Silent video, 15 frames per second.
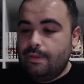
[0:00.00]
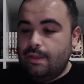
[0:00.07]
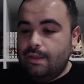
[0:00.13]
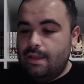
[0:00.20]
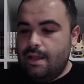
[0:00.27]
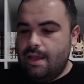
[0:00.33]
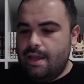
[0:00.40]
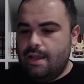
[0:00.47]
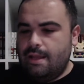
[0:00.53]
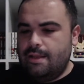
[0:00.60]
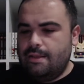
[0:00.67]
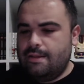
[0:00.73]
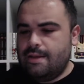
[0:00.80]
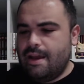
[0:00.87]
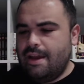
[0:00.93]

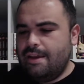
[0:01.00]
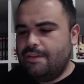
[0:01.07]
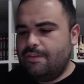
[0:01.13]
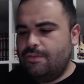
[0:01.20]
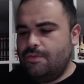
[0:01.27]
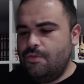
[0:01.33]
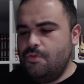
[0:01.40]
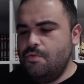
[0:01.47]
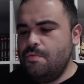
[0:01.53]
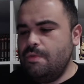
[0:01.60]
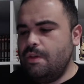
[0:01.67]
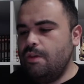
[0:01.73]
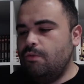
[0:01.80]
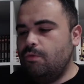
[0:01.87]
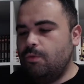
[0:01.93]
and I assume
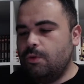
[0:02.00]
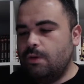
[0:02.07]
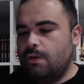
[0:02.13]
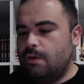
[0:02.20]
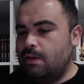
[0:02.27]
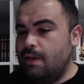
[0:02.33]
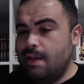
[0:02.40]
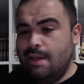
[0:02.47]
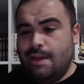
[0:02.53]
these were